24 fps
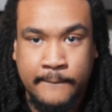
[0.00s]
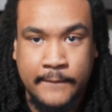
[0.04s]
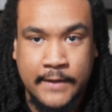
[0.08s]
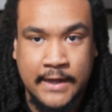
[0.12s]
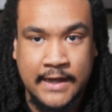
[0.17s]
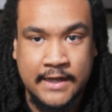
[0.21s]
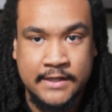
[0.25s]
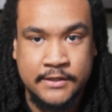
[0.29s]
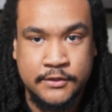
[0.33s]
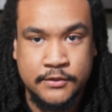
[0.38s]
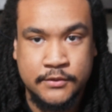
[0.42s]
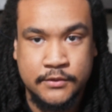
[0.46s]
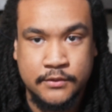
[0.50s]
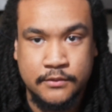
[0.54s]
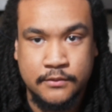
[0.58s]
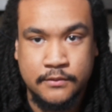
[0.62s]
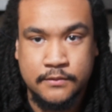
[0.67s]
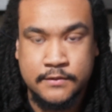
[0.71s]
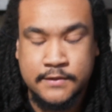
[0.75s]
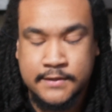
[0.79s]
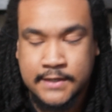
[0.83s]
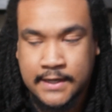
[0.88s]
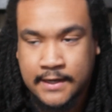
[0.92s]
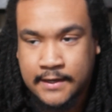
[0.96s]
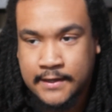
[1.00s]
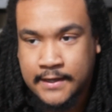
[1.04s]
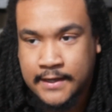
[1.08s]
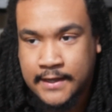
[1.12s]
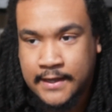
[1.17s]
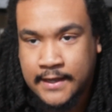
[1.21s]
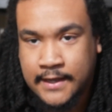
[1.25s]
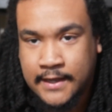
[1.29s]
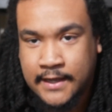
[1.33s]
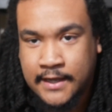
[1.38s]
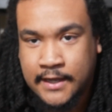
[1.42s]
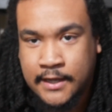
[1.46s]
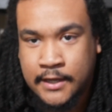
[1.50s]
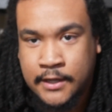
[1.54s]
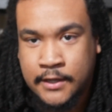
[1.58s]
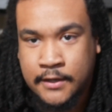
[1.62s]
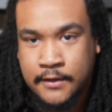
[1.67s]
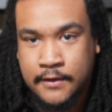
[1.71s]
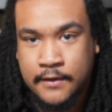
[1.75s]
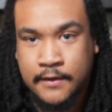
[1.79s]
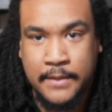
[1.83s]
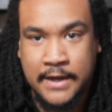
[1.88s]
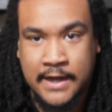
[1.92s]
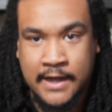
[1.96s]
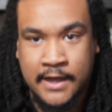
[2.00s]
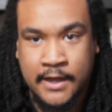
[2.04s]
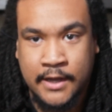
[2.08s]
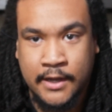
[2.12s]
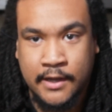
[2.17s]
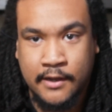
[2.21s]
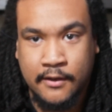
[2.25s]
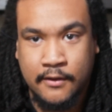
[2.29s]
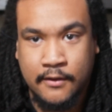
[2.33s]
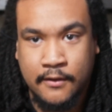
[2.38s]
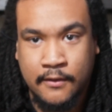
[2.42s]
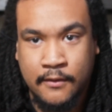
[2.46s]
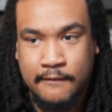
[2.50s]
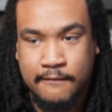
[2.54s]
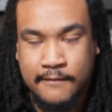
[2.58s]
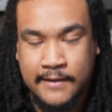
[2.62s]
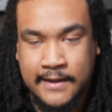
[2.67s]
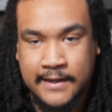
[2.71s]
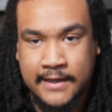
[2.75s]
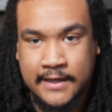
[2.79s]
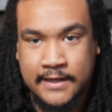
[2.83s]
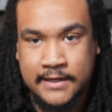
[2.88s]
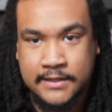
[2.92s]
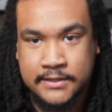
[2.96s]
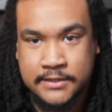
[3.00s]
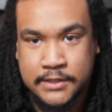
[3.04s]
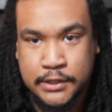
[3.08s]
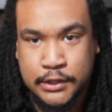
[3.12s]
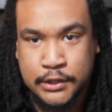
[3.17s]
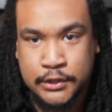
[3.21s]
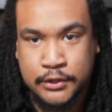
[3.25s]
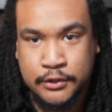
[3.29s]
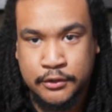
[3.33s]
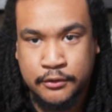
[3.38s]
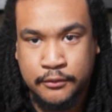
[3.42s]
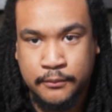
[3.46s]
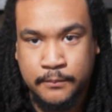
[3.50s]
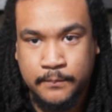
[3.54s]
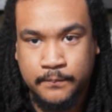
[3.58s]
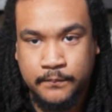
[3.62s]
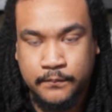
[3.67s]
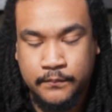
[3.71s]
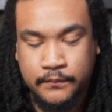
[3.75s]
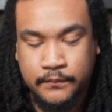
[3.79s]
I do secondhand buying if I get a deal.